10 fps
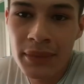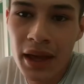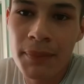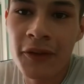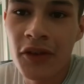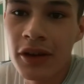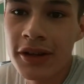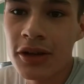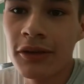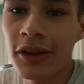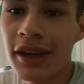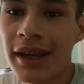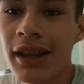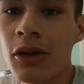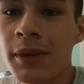I prefer this over
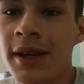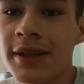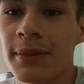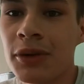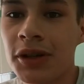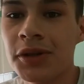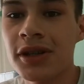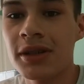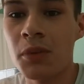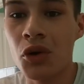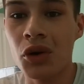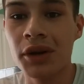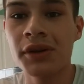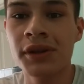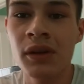the Ello because it produces
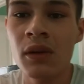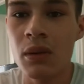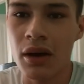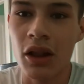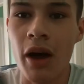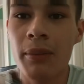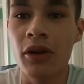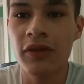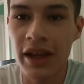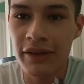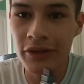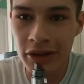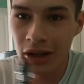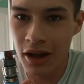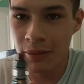more, a lot more flavor
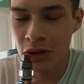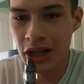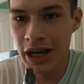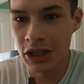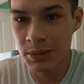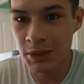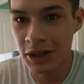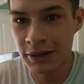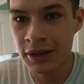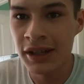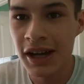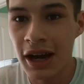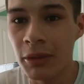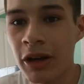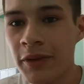and a lot more clouds, but
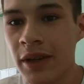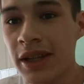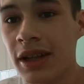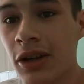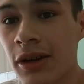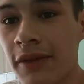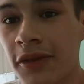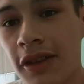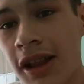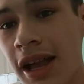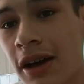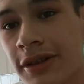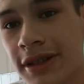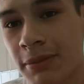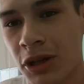I'm not really looking for the
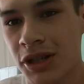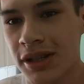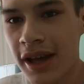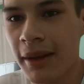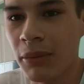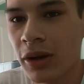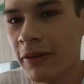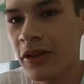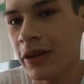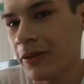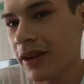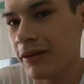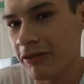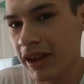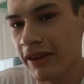clouds as much as I am looking for the
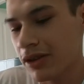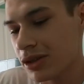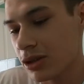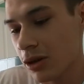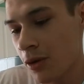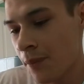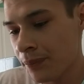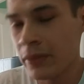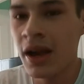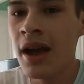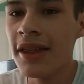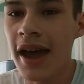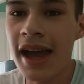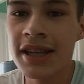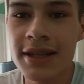flavor, so the
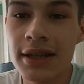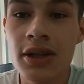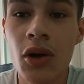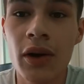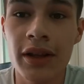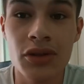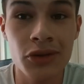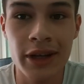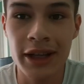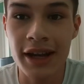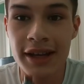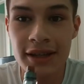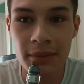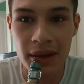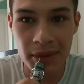X6 coil is really
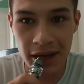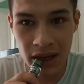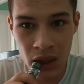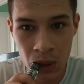nice in my mind.